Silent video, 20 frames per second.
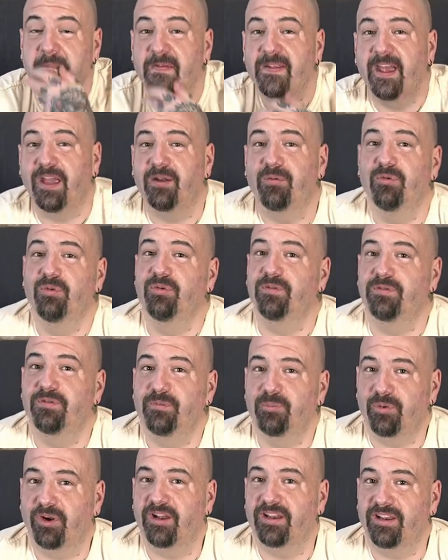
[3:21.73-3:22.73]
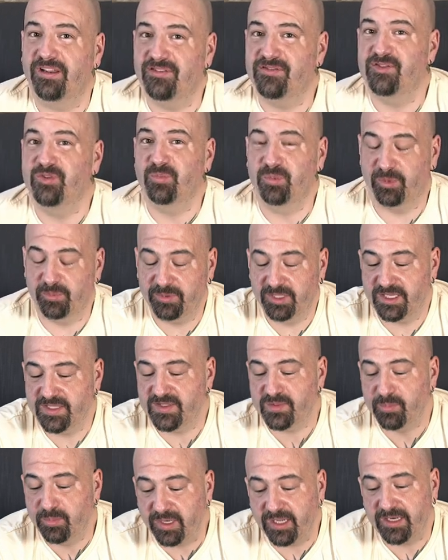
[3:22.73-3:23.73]
And oof, you probably get super
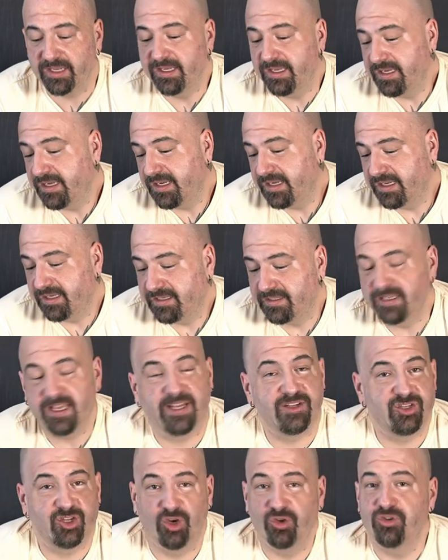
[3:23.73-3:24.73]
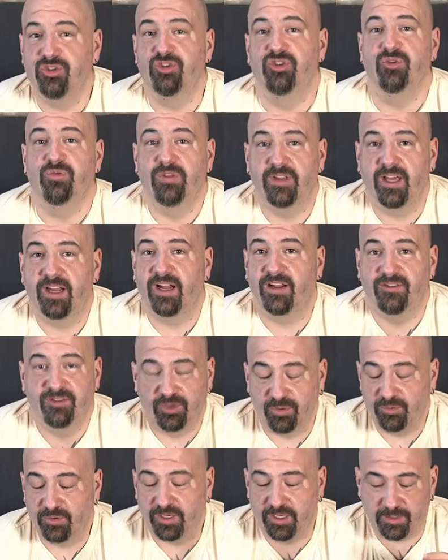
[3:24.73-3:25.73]
blitzed. But yeah, don't do that, I
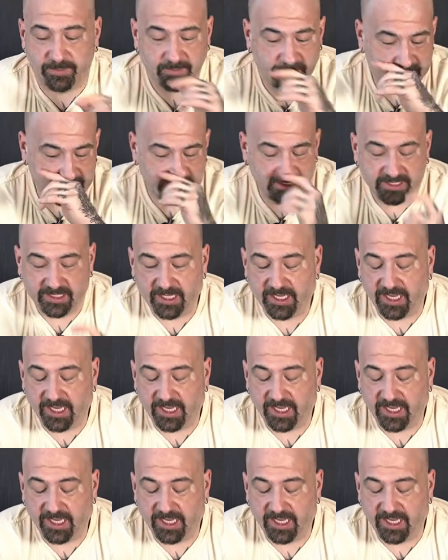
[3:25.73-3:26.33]
don't recommend it.